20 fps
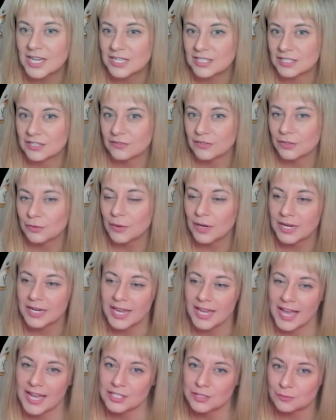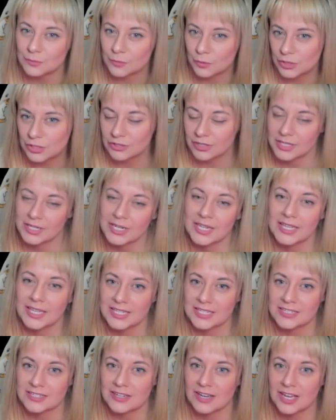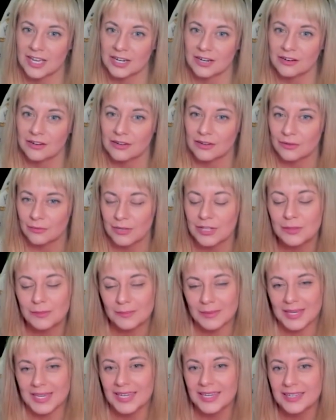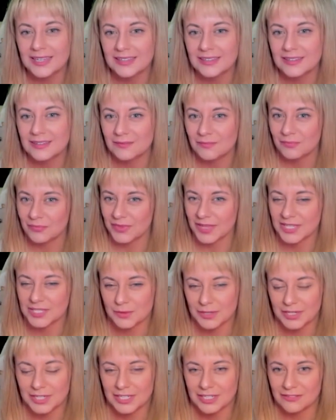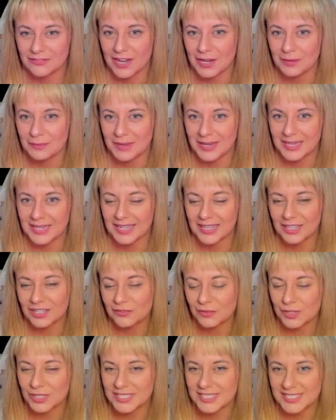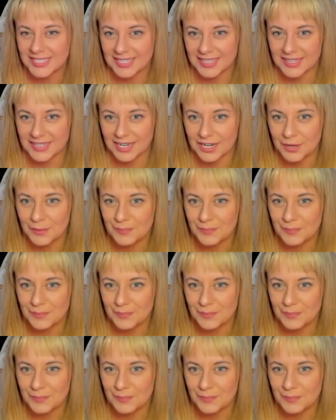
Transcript: So if you want to catch more Stranded Alien Dawn with me, that's where you can find me, and I look forward to seeing you there.